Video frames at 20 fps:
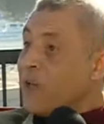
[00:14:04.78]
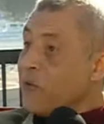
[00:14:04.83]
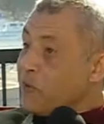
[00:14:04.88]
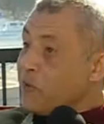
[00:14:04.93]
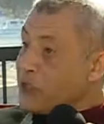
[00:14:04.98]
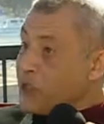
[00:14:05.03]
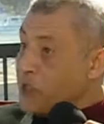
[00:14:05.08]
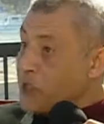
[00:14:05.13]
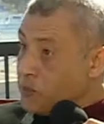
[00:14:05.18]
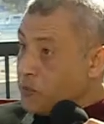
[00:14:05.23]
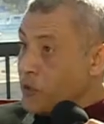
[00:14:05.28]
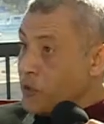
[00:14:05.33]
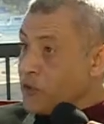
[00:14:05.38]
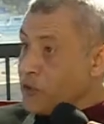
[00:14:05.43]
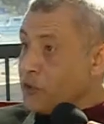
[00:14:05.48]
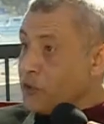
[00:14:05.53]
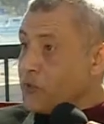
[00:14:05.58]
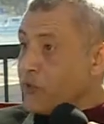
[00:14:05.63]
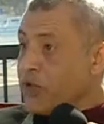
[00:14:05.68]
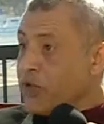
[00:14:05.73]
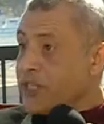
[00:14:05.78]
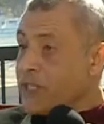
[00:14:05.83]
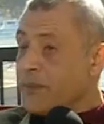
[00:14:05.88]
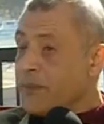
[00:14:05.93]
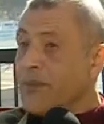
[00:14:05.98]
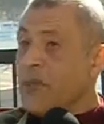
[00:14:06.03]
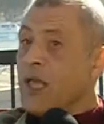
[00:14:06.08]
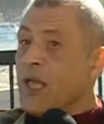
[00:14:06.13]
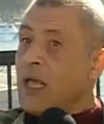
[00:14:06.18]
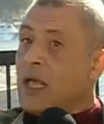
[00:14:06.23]
which is sports
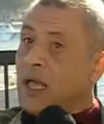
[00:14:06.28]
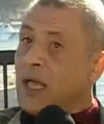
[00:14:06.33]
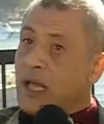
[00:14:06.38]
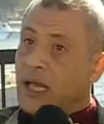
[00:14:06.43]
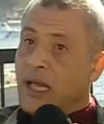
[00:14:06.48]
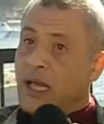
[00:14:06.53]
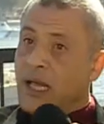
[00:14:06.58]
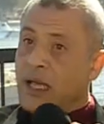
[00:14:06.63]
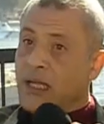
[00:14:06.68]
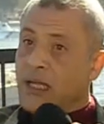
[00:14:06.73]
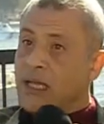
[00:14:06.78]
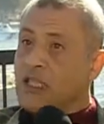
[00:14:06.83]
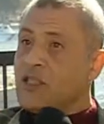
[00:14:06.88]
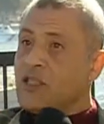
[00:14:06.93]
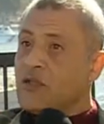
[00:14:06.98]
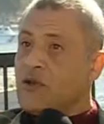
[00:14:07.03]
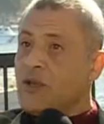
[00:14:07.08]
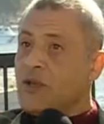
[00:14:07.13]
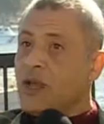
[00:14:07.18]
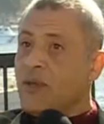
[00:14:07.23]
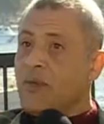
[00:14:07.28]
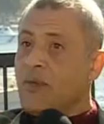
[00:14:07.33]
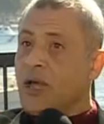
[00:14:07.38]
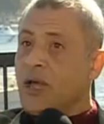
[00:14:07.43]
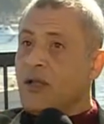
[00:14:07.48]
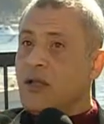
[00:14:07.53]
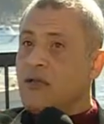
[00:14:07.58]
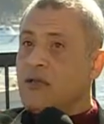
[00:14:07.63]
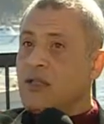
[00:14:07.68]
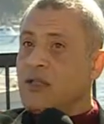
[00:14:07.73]
tourism. Let's talk
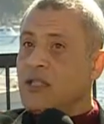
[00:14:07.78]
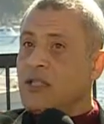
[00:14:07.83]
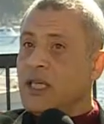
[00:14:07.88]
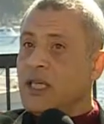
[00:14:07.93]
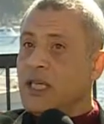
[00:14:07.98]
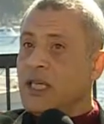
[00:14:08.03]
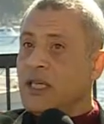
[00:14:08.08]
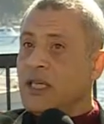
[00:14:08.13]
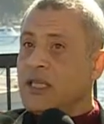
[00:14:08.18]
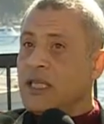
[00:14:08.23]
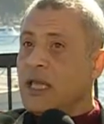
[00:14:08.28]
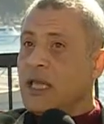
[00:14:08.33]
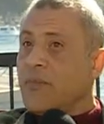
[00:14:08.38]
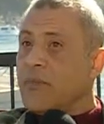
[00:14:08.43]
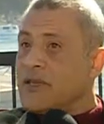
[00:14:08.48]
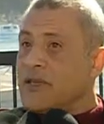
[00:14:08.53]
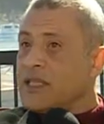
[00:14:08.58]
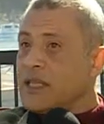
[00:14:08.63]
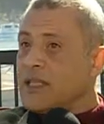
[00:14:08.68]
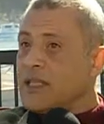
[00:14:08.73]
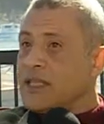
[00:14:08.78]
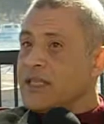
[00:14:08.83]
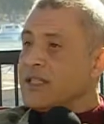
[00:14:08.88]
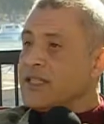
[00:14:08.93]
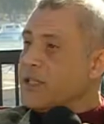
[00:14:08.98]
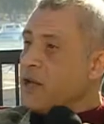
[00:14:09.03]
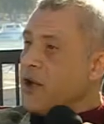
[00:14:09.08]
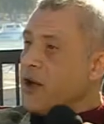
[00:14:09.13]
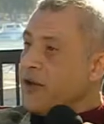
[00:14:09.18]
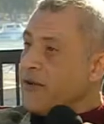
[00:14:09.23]
about the
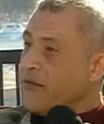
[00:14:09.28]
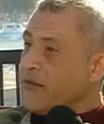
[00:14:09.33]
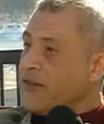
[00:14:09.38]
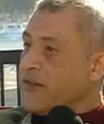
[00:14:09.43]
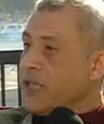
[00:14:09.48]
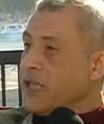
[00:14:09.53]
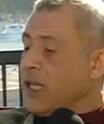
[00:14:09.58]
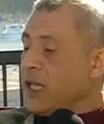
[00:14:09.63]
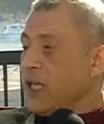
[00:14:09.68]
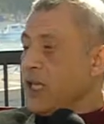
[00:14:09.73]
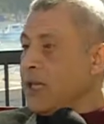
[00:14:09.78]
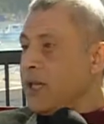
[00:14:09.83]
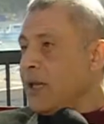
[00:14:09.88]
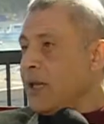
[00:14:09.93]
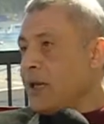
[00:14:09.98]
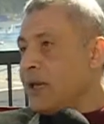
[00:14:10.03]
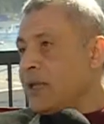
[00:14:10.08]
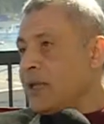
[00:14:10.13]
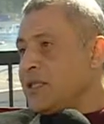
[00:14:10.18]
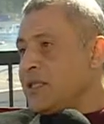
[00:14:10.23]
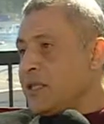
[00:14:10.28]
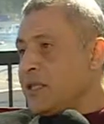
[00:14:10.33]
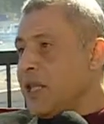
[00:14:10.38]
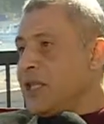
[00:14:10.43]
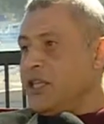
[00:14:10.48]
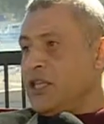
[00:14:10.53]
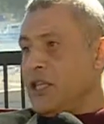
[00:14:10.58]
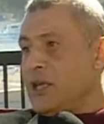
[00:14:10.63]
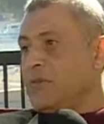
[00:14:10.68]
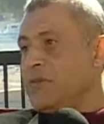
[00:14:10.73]
capacities of the
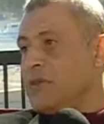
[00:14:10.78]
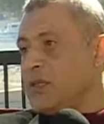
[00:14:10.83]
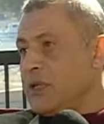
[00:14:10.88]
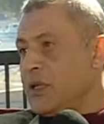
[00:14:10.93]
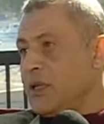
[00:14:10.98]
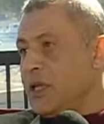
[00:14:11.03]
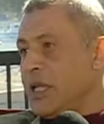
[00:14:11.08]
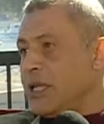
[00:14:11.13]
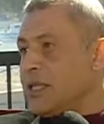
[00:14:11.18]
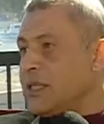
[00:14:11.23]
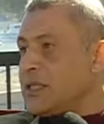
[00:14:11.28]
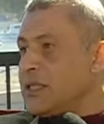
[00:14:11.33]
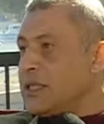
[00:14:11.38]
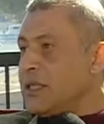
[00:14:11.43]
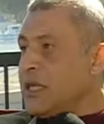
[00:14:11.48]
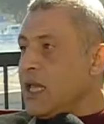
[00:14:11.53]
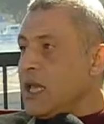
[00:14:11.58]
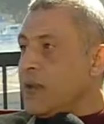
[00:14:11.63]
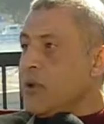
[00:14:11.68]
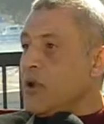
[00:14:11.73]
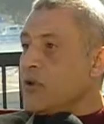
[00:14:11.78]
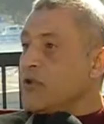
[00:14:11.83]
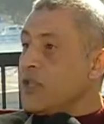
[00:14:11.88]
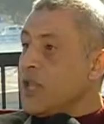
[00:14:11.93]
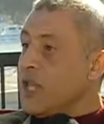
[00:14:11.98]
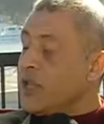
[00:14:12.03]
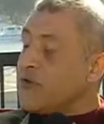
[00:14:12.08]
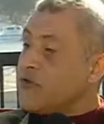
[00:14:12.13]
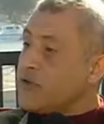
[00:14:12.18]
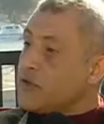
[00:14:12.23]
stadiums. Let's see about
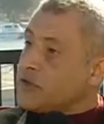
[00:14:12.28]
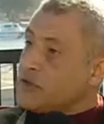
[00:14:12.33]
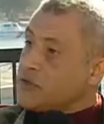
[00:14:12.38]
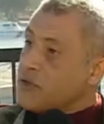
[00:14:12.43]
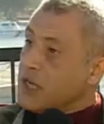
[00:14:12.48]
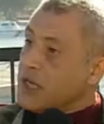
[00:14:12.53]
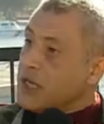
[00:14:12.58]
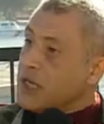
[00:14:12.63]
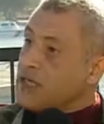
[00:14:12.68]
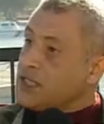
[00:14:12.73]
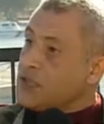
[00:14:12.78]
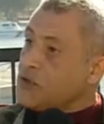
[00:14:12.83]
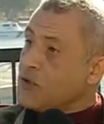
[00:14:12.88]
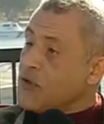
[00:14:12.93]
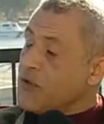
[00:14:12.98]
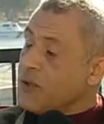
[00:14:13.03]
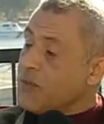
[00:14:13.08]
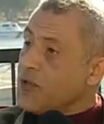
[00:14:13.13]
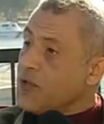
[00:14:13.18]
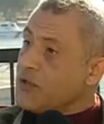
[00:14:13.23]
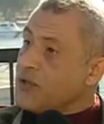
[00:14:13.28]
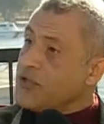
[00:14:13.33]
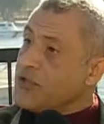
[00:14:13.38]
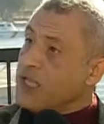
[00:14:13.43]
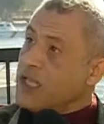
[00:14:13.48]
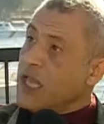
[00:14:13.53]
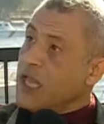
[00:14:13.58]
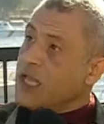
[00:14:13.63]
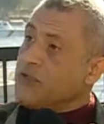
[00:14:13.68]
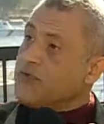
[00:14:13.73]
the let's talk about
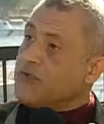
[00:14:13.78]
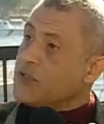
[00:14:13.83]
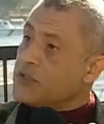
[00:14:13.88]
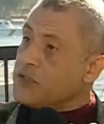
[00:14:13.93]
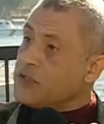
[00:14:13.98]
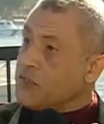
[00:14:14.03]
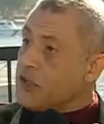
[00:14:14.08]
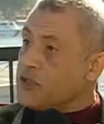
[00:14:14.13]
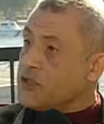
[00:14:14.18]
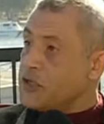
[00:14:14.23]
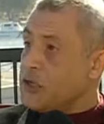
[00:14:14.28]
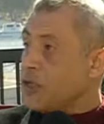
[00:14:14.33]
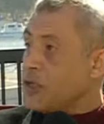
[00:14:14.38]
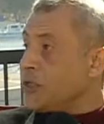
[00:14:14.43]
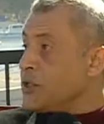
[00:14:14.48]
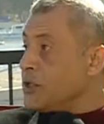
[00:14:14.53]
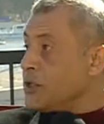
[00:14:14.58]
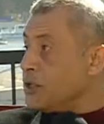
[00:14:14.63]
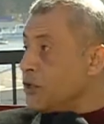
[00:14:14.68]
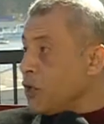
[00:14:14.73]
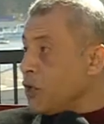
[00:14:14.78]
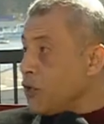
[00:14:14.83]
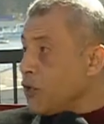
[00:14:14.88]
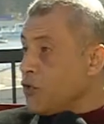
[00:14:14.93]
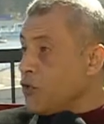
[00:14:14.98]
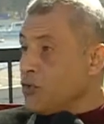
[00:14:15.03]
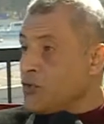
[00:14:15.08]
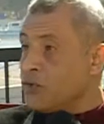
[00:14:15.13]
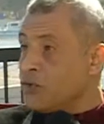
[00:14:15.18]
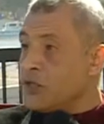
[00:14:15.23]
the infrastructures, the
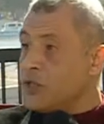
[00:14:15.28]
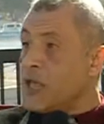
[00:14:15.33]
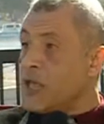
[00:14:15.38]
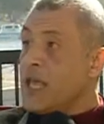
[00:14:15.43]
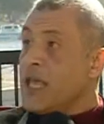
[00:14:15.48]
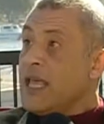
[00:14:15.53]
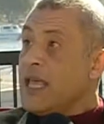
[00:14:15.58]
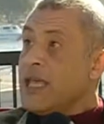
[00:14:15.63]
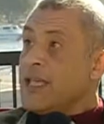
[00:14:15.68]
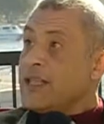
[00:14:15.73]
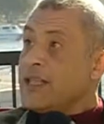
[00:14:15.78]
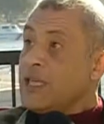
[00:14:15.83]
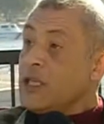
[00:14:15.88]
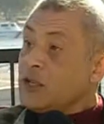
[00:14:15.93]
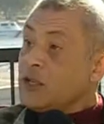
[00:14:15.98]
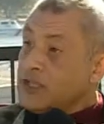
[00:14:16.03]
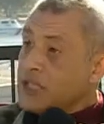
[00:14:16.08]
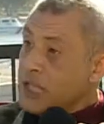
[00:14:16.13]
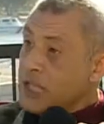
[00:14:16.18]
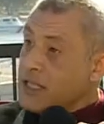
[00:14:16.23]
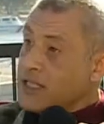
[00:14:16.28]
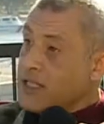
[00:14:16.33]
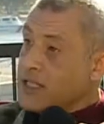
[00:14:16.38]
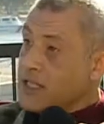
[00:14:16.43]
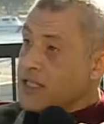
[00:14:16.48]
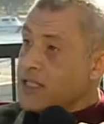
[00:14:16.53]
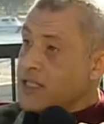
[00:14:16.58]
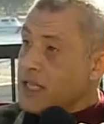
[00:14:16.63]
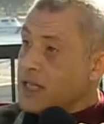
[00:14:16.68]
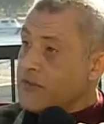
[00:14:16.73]
roads, the hotels
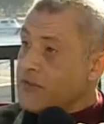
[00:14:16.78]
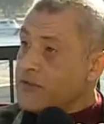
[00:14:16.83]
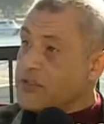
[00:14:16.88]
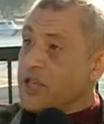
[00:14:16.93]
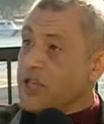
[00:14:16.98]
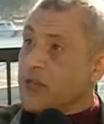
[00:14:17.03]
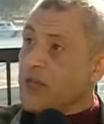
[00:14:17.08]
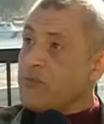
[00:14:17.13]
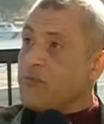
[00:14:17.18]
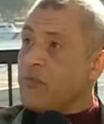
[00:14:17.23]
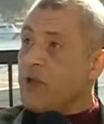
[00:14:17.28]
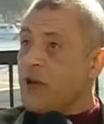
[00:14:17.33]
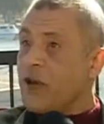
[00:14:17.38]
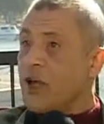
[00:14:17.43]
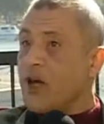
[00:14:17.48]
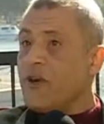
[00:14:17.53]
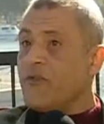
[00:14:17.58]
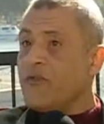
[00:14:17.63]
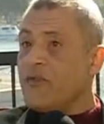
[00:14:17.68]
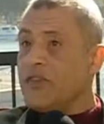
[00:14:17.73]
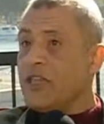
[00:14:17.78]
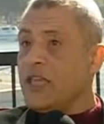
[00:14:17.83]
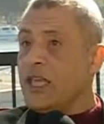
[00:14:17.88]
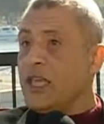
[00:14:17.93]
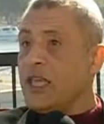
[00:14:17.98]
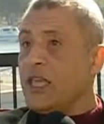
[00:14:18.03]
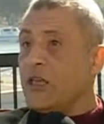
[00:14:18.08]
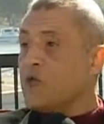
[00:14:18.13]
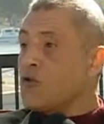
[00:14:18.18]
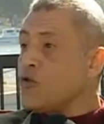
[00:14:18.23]
itself, the number of
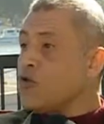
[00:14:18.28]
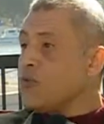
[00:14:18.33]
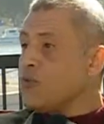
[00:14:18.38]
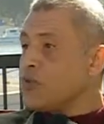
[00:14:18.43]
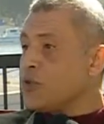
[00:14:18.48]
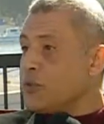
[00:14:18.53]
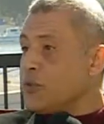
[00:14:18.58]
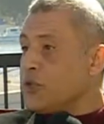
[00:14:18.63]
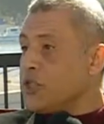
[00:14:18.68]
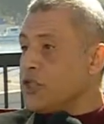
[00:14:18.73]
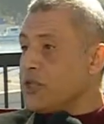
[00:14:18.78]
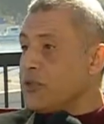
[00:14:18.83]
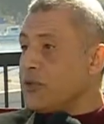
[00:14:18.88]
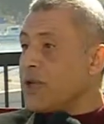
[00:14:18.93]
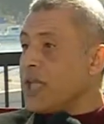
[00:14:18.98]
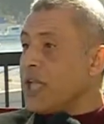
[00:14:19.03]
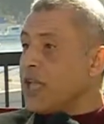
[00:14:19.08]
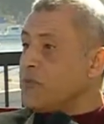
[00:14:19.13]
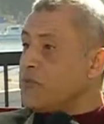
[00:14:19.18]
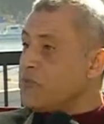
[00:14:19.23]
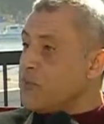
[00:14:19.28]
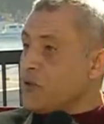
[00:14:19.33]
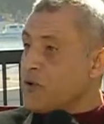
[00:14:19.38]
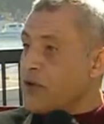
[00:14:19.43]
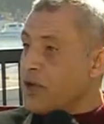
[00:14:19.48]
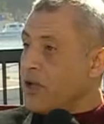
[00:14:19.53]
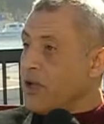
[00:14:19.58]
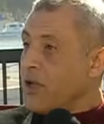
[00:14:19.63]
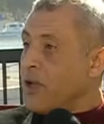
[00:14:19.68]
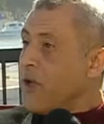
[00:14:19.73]
the rooms which you can
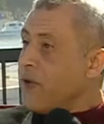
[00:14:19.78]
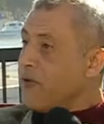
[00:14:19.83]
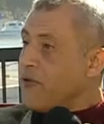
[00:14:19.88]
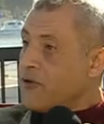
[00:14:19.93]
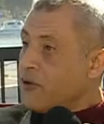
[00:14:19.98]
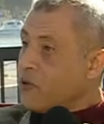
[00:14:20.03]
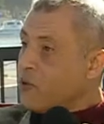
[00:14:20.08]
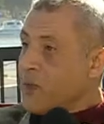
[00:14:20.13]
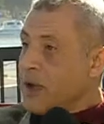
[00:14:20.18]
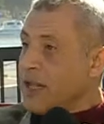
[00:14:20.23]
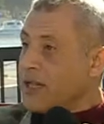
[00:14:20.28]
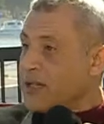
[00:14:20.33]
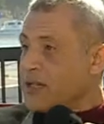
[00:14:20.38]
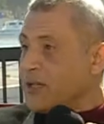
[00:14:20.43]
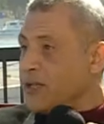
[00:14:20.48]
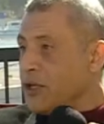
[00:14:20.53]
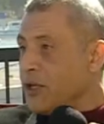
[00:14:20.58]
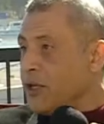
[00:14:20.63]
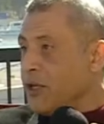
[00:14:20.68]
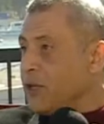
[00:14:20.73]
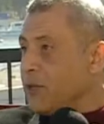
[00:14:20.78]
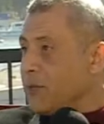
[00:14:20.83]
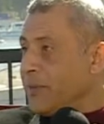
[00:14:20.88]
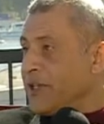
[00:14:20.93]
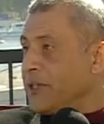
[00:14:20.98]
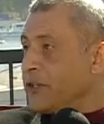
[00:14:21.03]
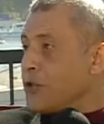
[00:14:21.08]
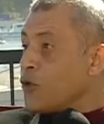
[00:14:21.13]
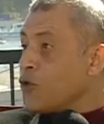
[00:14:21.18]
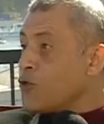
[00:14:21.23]
book for one
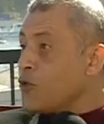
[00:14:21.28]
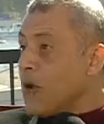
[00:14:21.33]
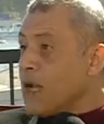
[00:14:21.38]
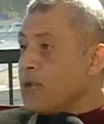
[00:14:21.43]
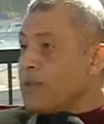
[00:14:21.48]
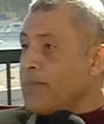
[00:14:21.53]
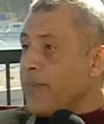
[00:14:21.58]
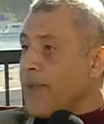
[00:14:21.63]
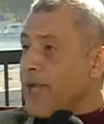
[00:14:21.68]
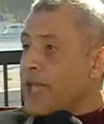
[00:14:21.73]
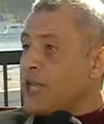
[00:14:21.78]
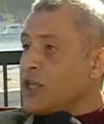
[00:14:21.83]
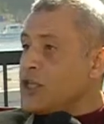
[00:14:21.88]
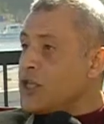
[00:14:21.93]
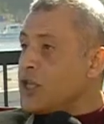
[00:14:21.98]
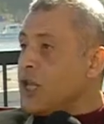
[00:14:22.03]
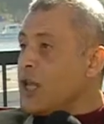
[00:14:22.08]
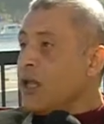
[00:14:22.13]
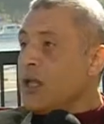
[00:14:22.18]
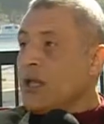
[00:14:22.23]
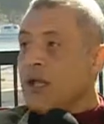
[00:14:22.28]
tournament or one match.